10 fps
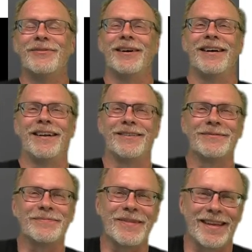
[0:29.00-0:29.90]
Well,
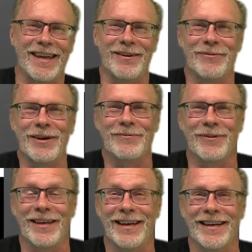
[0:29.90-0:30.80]
can't wait
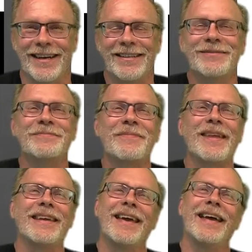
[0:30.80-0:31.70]
for that, huh?
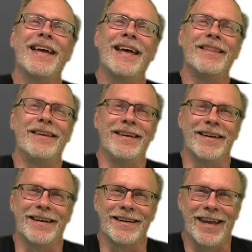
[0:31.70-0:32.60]

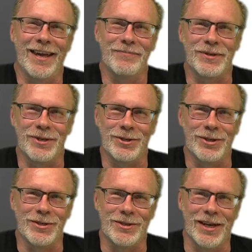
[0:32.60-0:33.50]
The cam
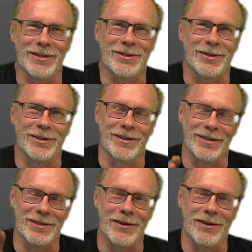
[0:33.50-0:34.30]
position sensor in the